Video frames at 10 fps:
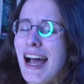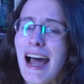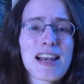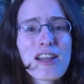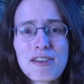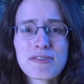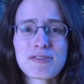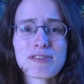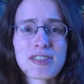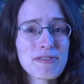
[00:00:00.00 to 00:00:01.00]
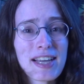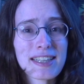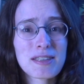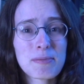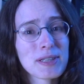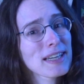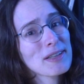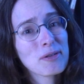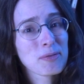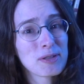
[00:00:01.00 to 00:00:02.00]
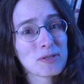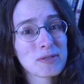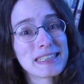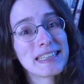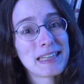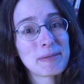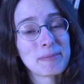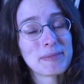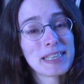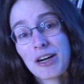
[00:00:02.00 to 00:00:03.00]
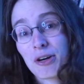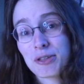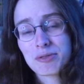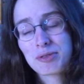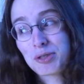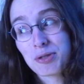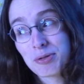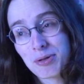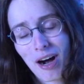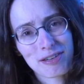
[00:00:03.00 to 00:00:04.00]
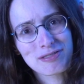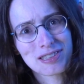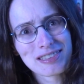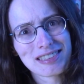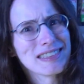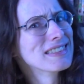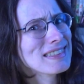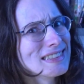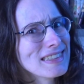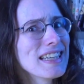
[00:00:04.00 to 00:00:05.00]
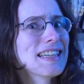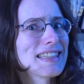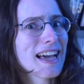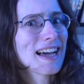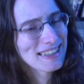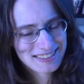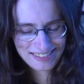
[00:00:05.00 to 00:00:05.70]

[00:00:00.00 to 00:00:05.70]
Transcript: I love the vet but I don't want to see him hurt too often. Yeah.